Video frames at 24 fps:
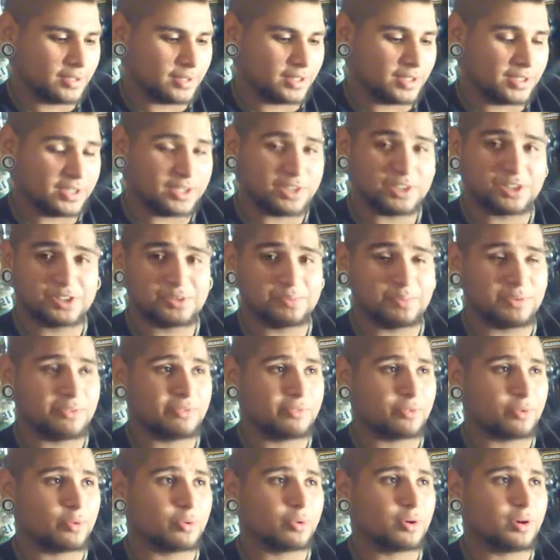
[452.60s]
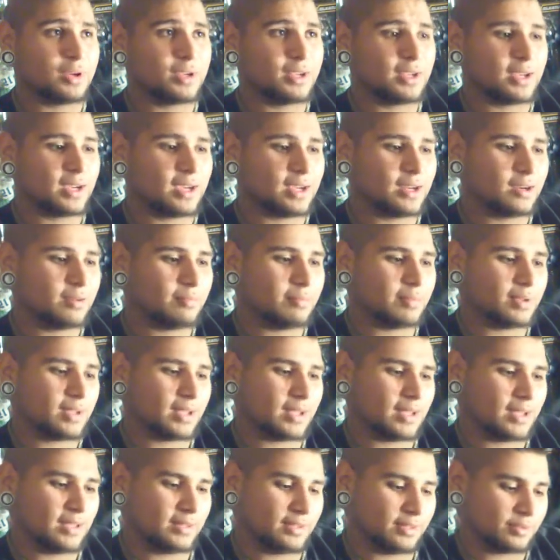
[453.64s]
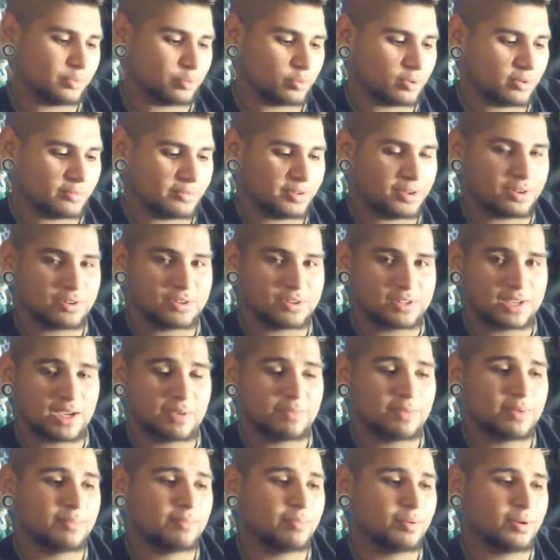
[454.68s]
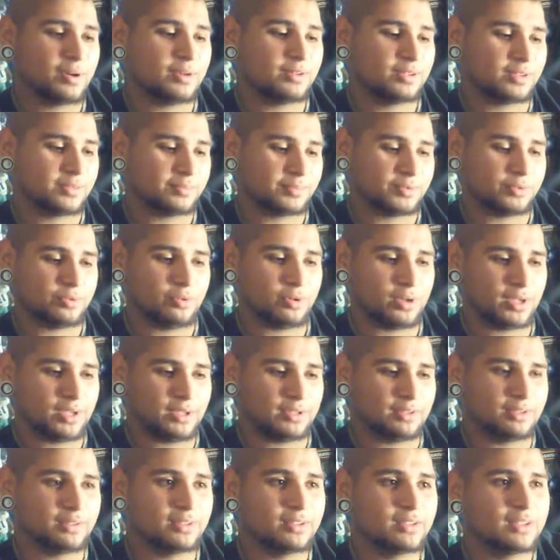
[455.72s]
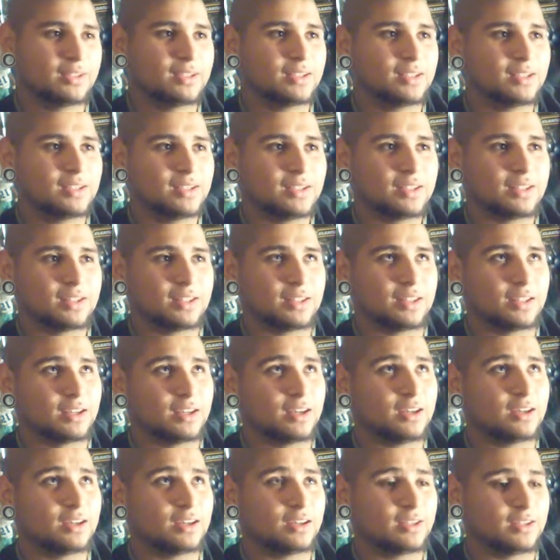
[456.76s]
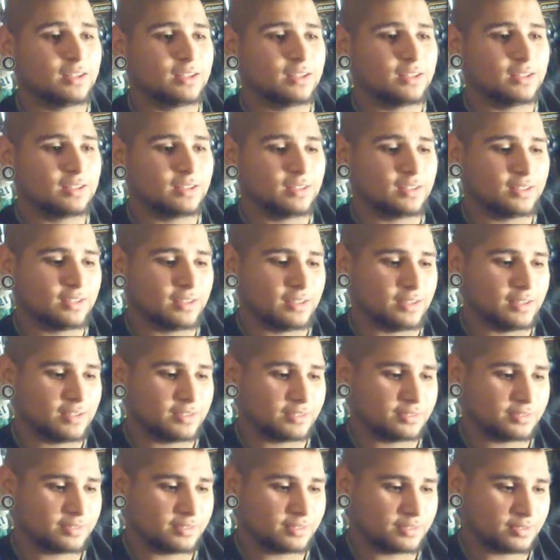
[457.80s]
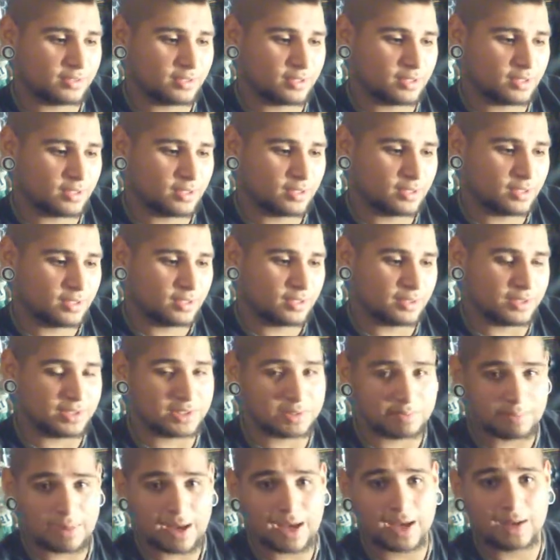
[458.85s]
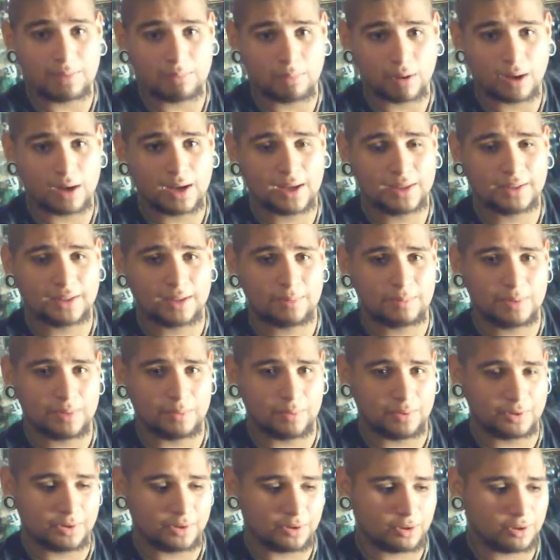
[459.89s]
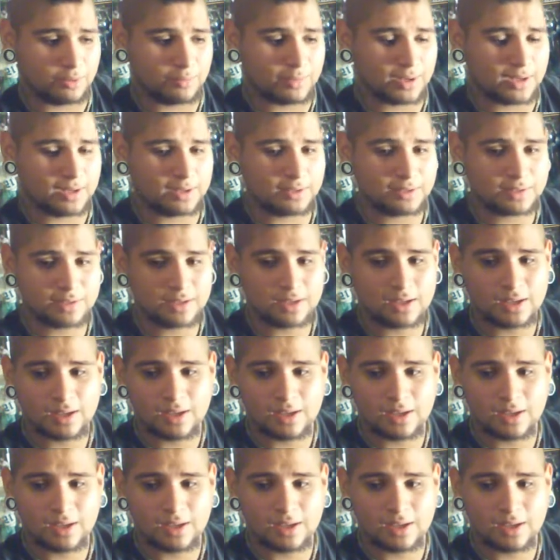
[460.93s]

the years before he had them, and the 12 years I've been putting them through hell. They this bad brand that people know them as,